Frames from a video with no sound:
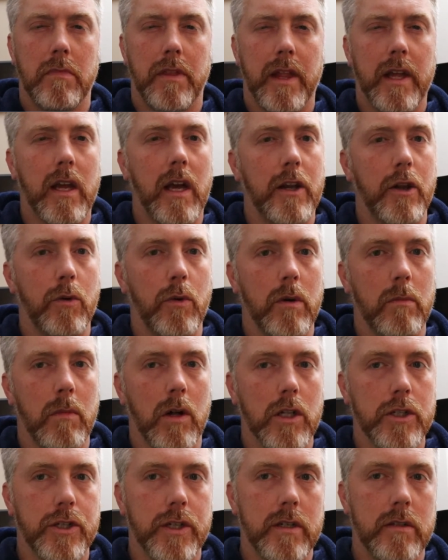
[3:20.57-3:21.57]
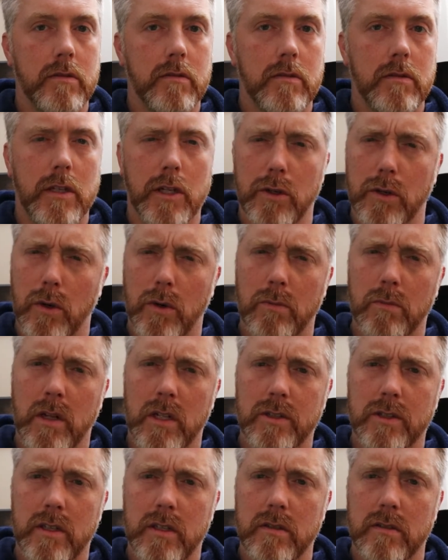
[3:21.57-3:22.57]
I think I know what mulch is. Do you know what
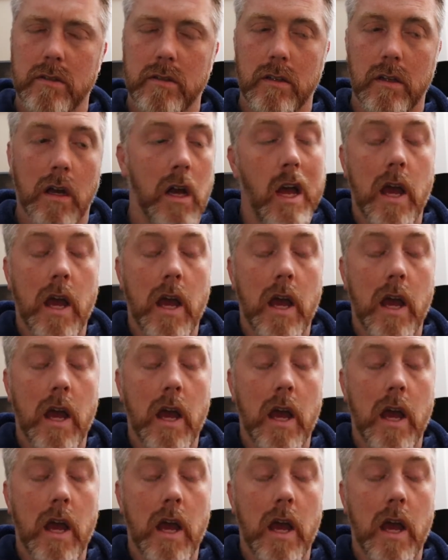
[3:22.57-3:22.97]
mulch is?